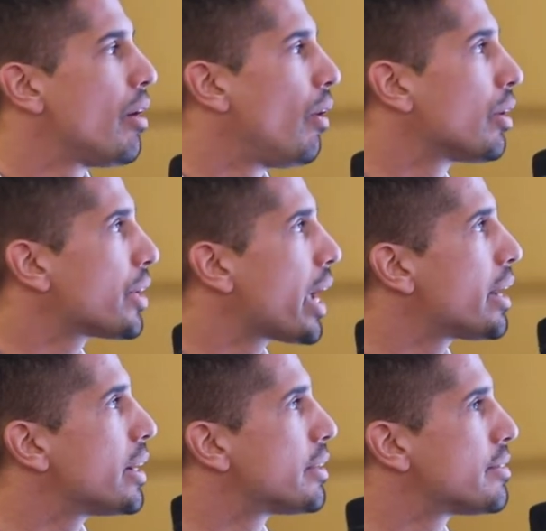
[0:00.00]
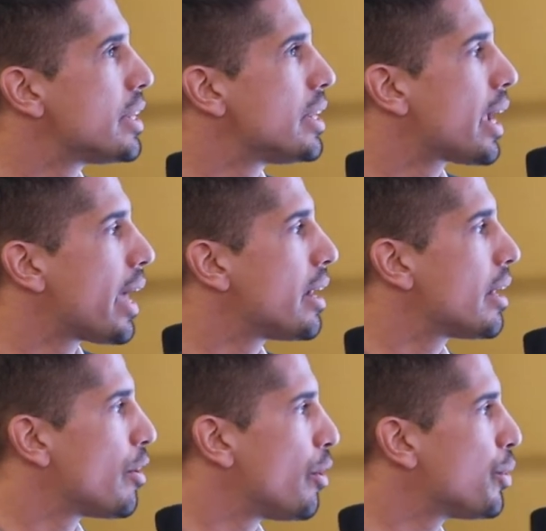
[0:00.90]
Altogether, the city can
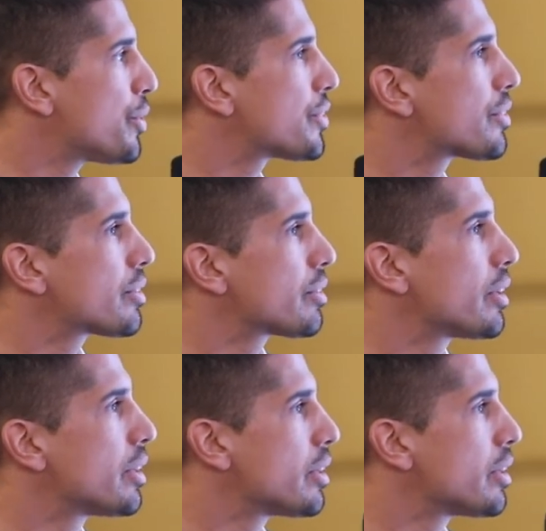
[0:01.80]
then host